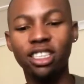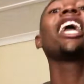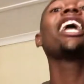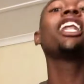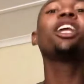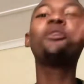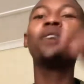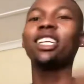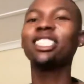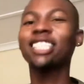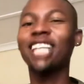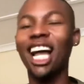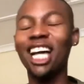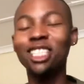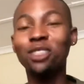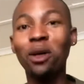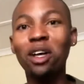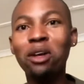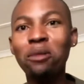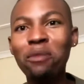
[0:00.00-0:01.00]
anyways guys
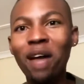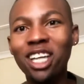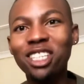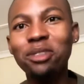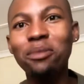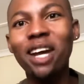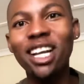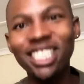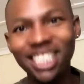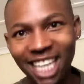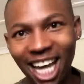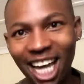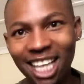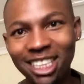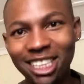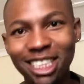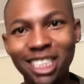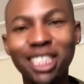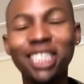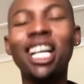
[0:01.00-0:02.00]
welcome back to my
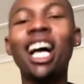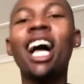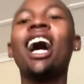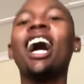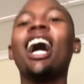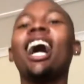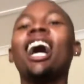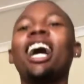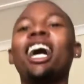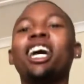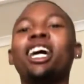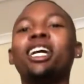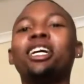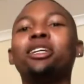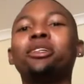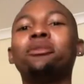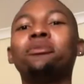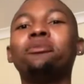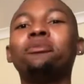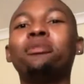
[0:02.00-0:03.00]
channel
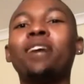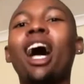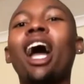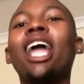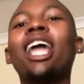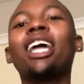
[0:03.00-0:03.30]
um,